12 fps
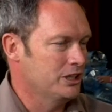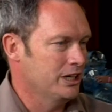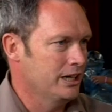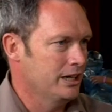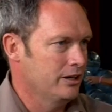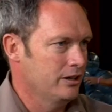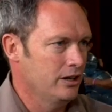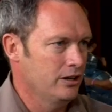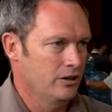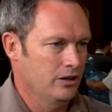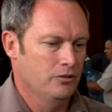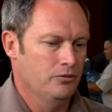Uh,
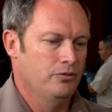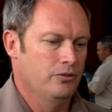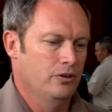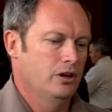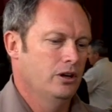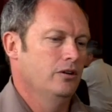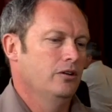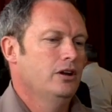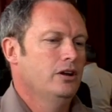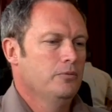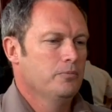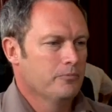it, it, it,
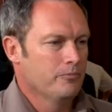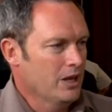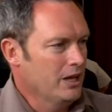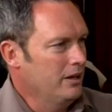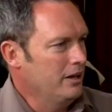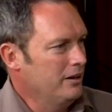Yeah.